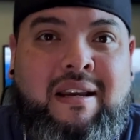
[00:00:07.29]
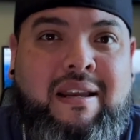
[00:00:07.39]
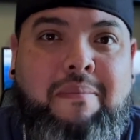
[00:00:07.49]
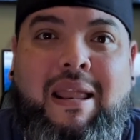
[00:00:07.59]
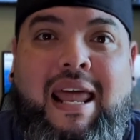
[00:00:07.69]

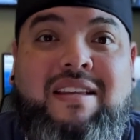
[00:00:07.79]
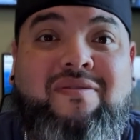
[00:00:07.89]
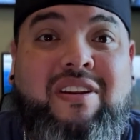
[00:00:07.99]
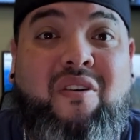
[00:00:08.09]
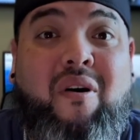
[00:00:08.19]
In my last
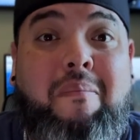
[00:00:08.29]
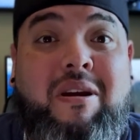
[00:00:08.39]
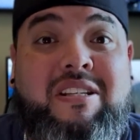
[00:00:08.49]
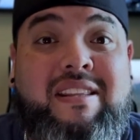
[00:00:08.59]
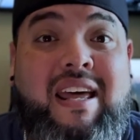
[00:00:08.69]
video I
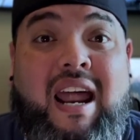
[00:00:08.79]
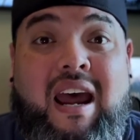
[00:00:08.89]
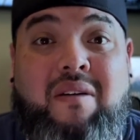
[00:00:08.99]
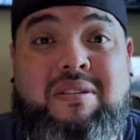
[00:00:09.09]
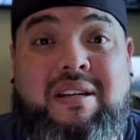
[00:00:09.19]
mentioned that
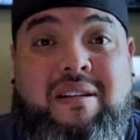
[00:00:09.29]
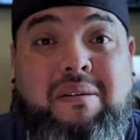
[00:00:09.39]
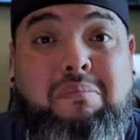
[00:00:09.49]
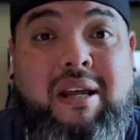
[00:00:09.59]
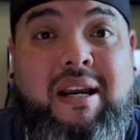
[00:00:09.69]
I was
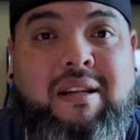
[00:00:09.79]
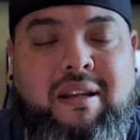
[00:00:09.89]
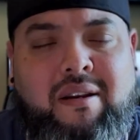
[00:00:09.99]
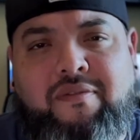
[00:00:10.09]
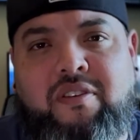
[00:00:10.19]
colorblind,
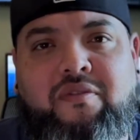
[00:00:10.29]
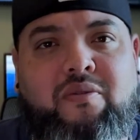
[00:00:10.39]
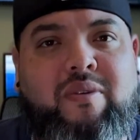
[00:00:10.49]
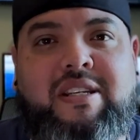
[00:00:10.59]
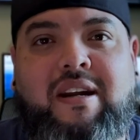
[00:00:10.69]
and a few of you
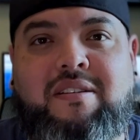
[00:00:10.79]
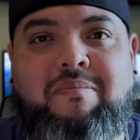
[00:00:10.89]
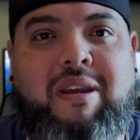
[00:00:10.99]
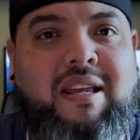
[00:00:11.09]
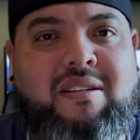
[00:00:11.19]
reached out to
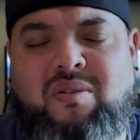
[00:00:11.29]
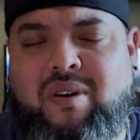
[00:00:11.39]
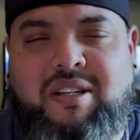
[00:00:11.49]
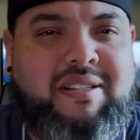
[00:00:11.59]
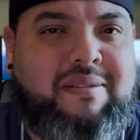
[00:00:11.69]
me asking
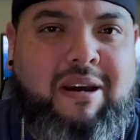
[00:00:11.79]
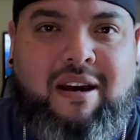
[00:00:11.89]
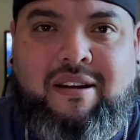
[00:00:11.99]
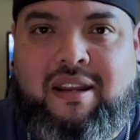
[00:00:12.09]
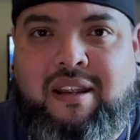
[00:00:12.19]
questions
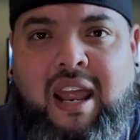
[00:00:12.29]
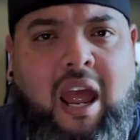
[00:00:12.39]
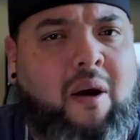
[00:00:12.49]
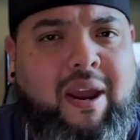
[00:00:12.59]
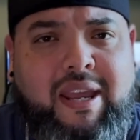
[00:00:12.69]
about it and
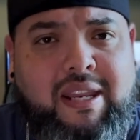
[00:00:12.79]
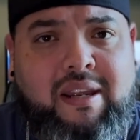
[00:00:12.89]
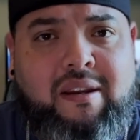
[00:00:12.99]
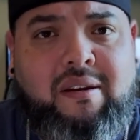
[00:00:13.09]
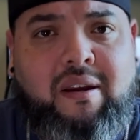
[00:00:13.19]
how I edit